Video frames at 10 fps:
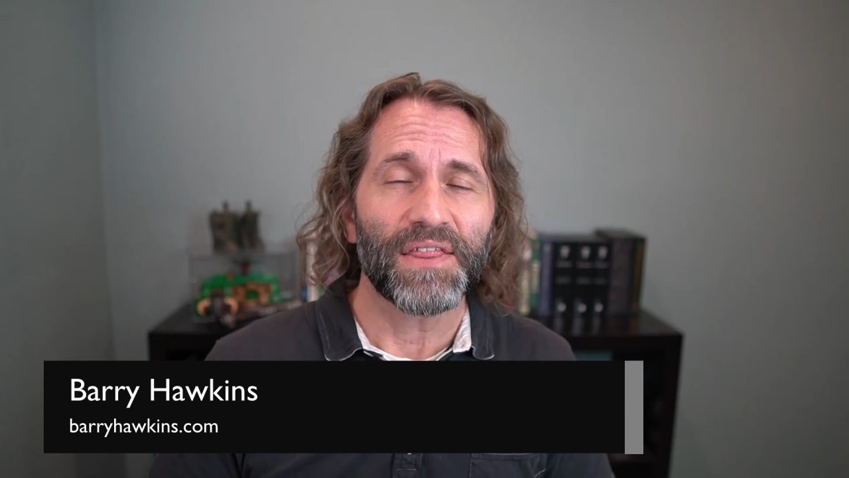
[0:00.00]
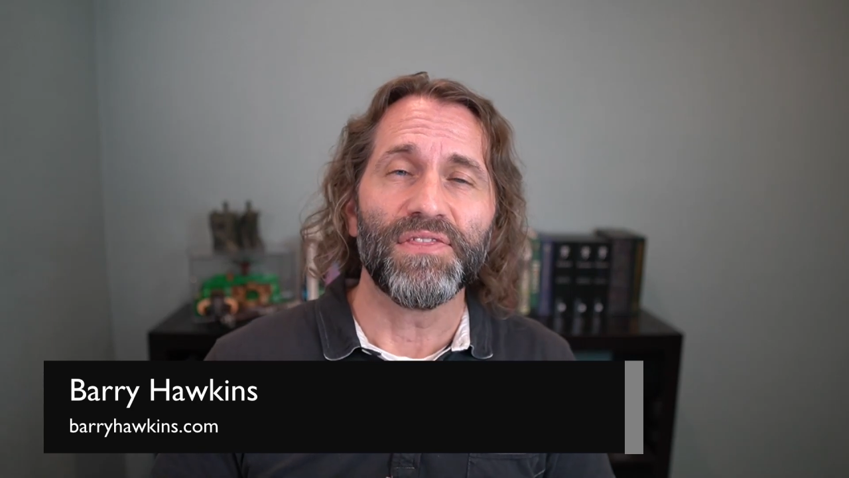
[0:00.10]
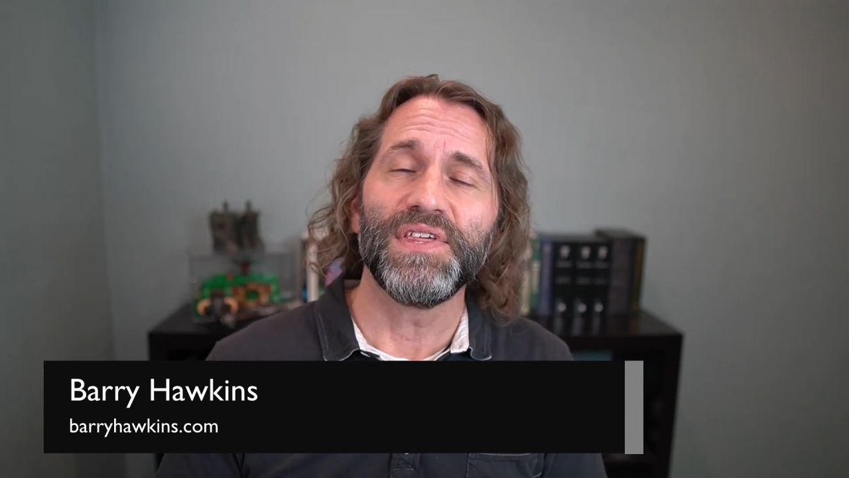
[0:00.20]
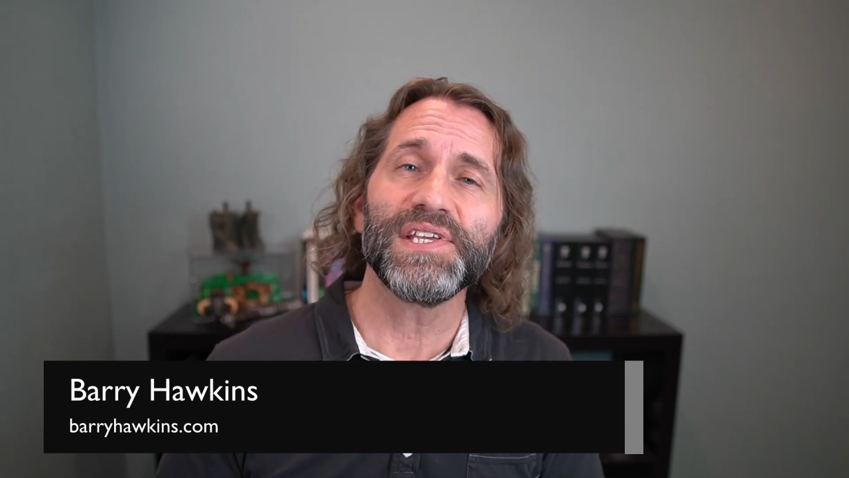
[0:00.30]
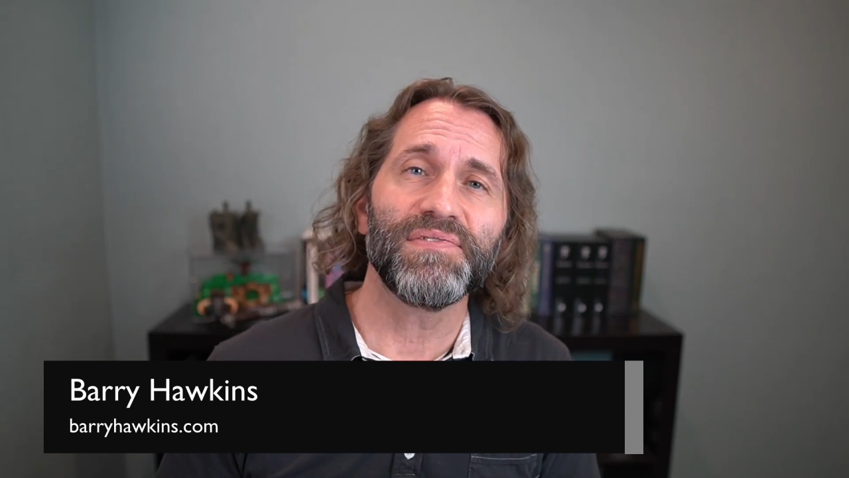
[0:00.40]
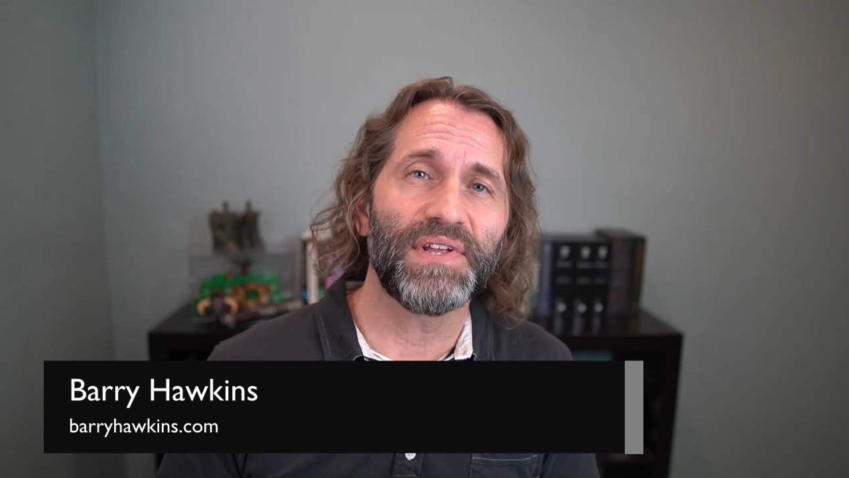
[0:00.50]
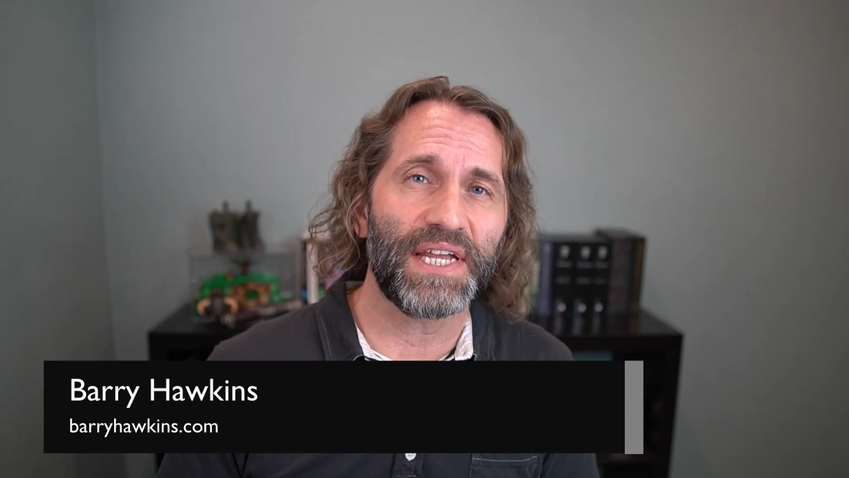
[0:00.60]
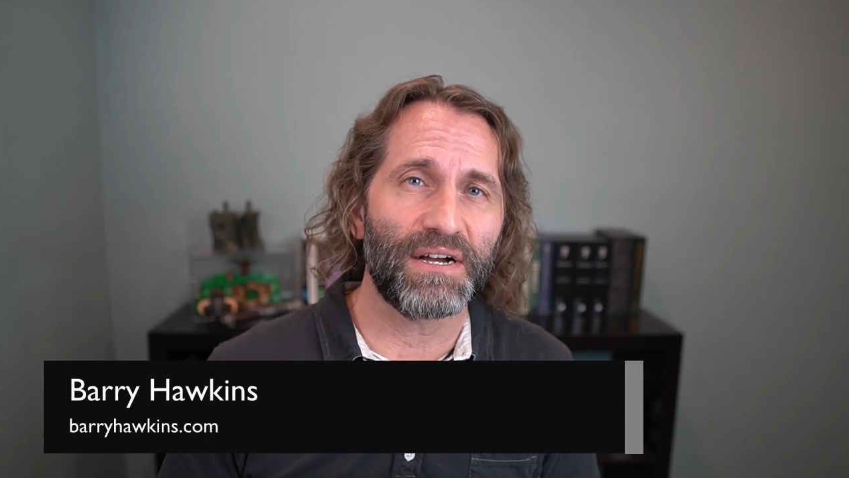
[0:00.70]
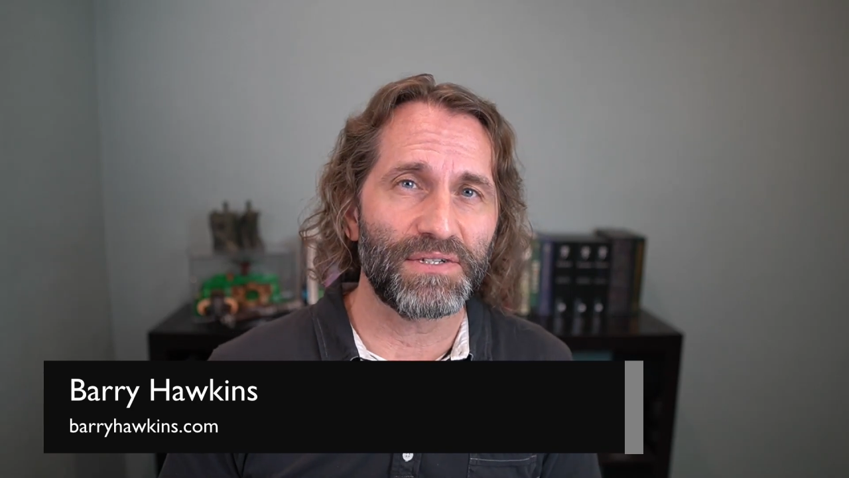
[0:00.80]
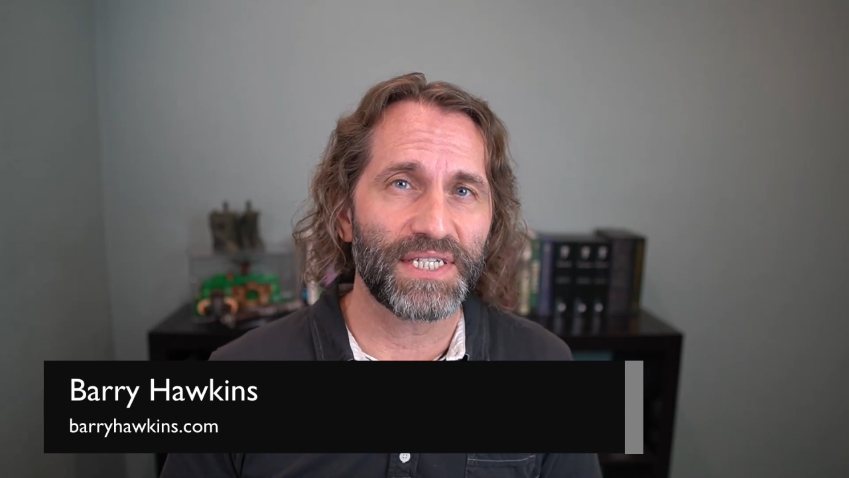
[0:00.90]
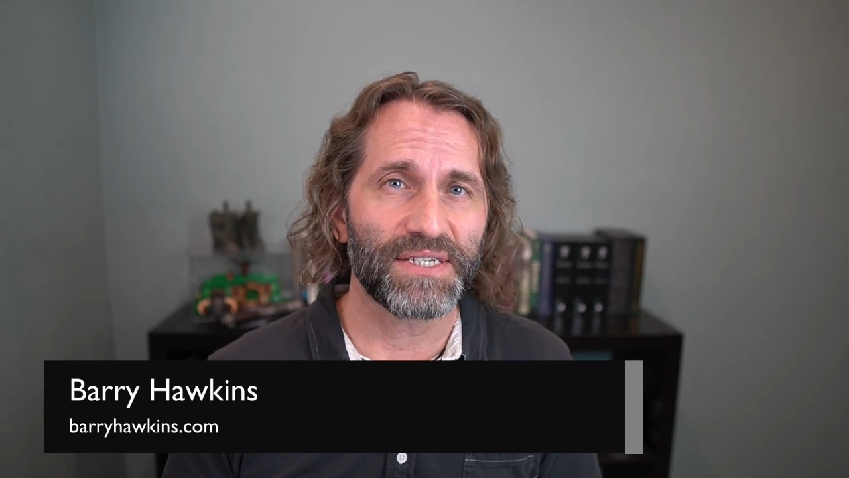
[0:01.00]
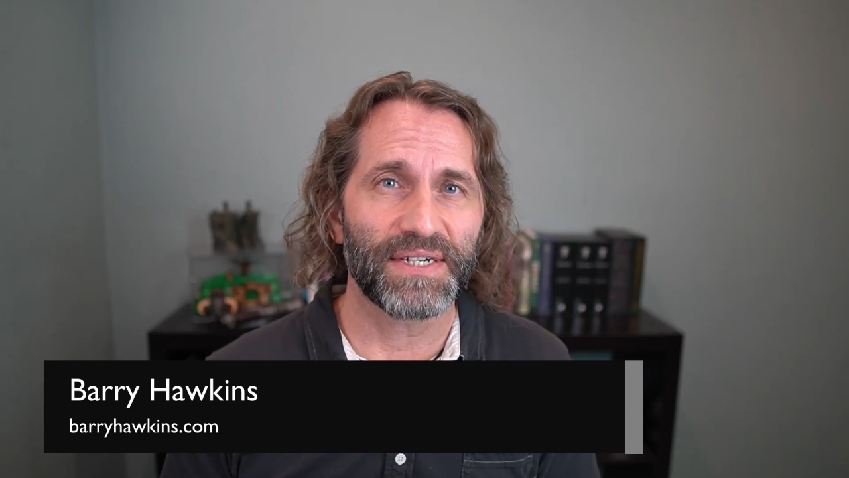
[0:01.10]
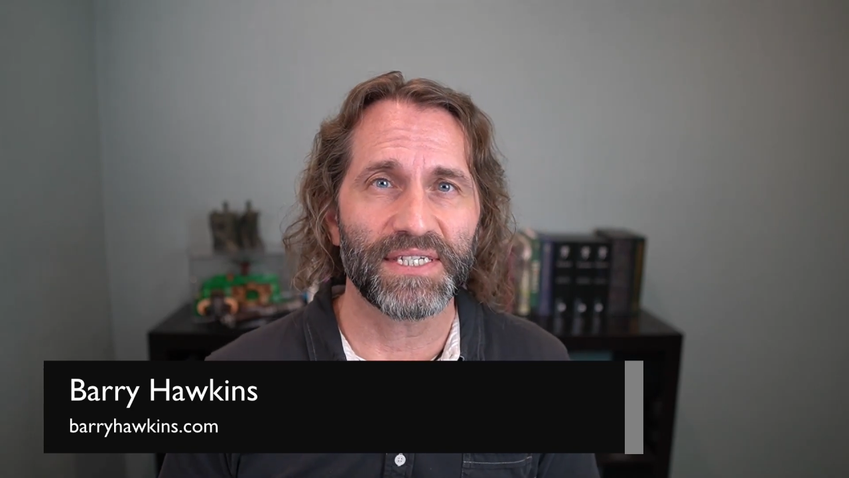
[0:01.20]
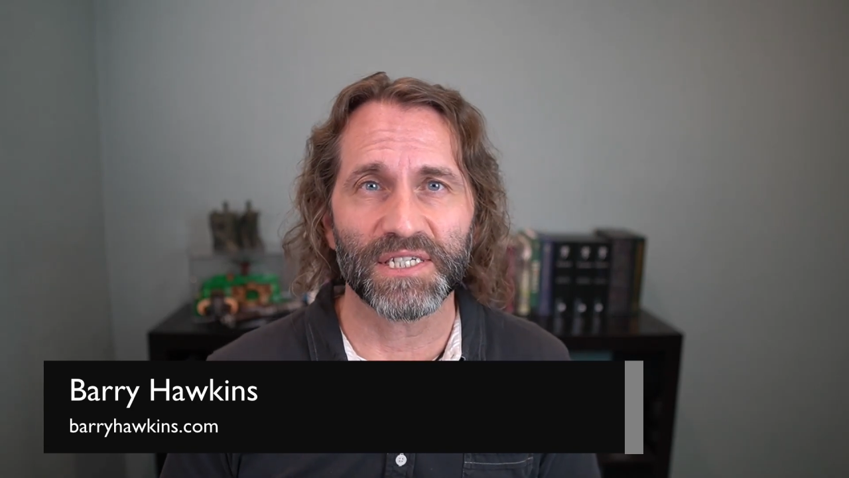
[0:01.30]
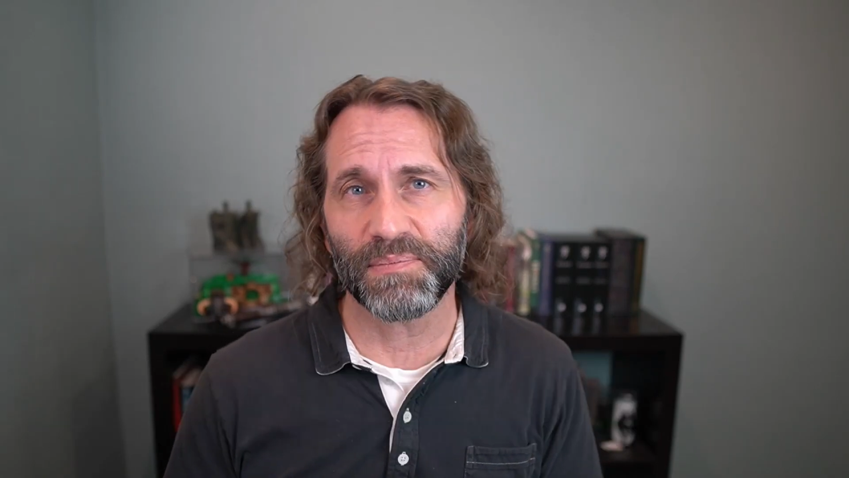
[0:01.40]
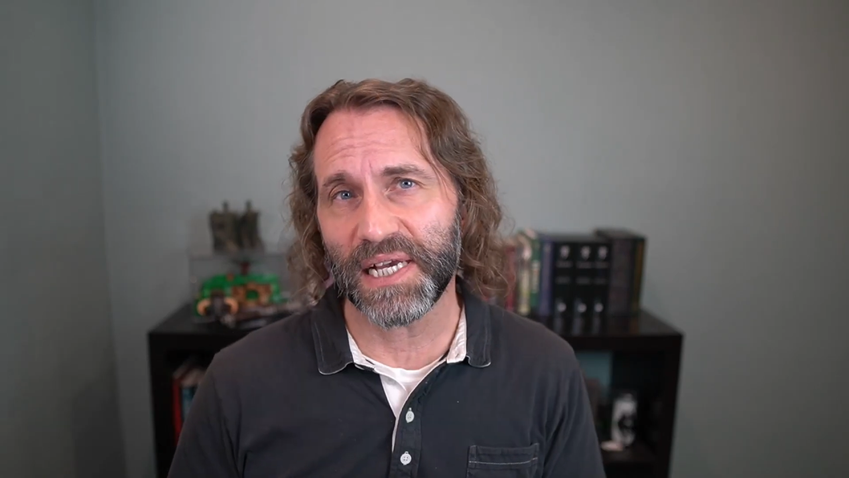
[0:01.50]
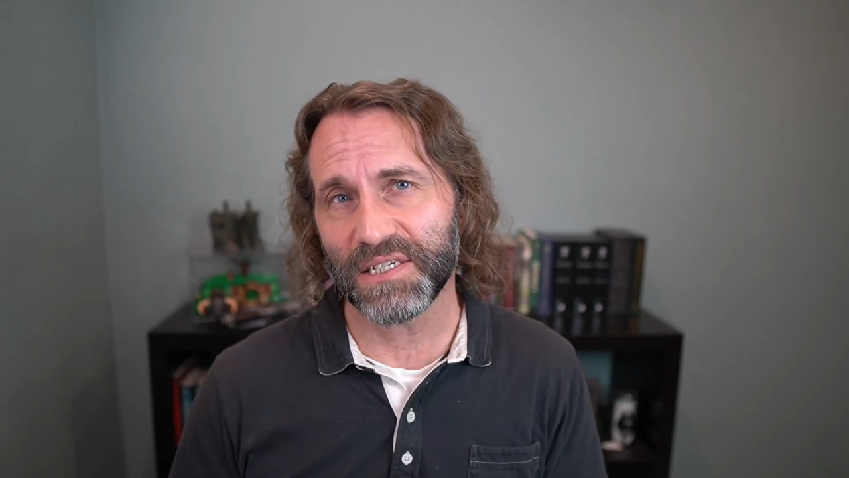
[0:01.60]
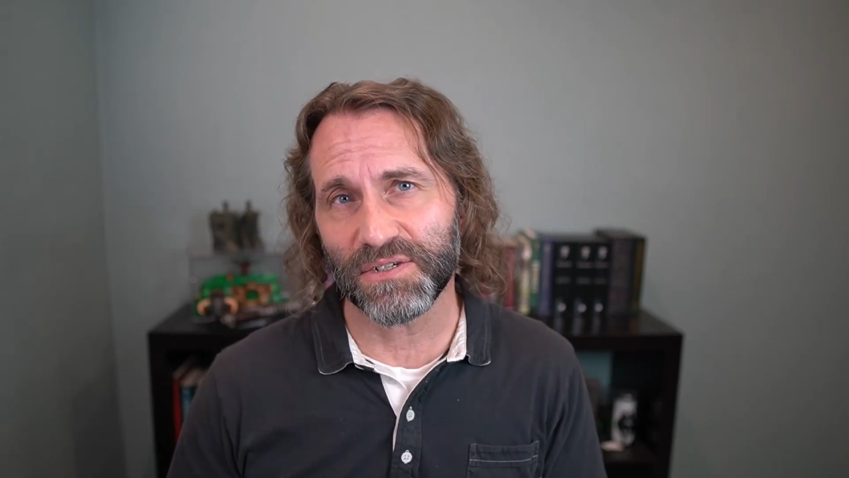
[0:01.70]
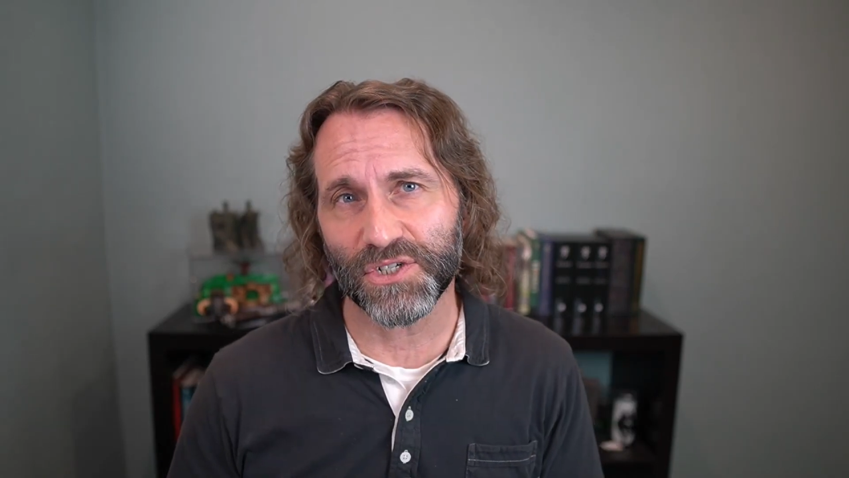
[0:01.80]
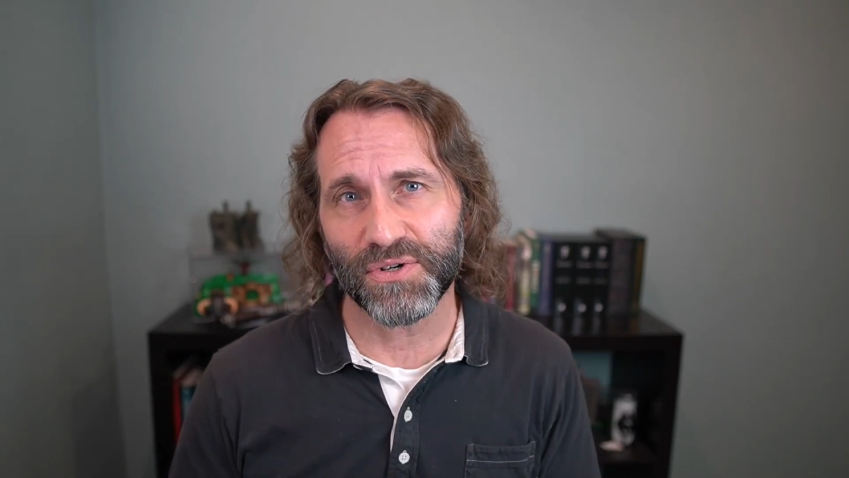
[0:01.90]
This video series is
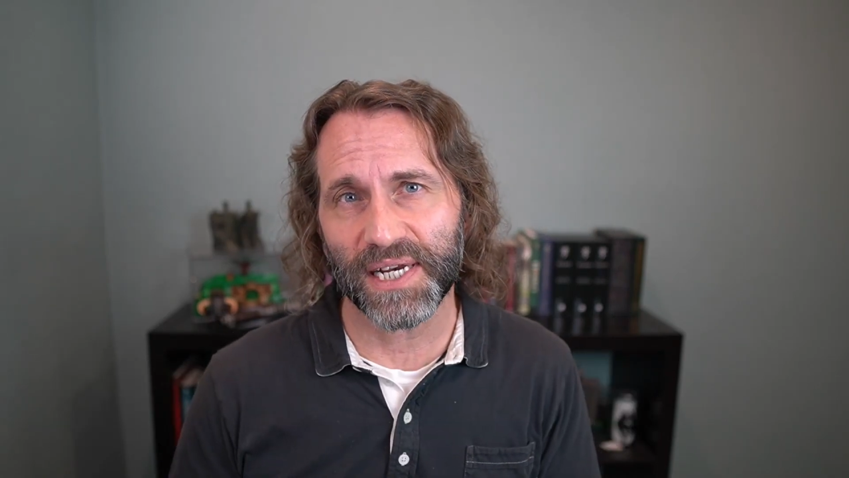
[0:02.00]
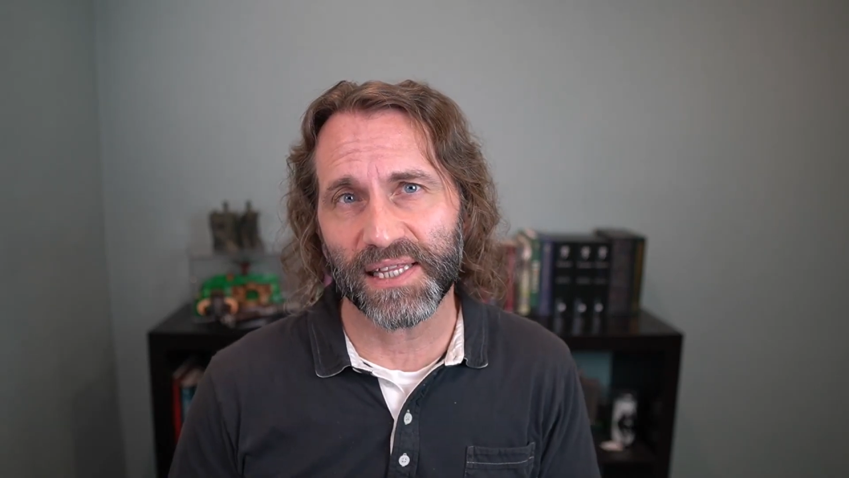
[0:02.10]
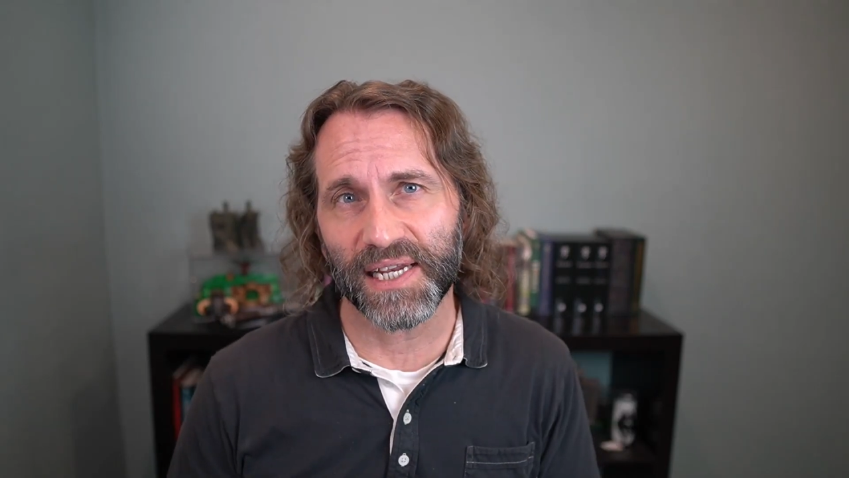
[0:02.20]
based on training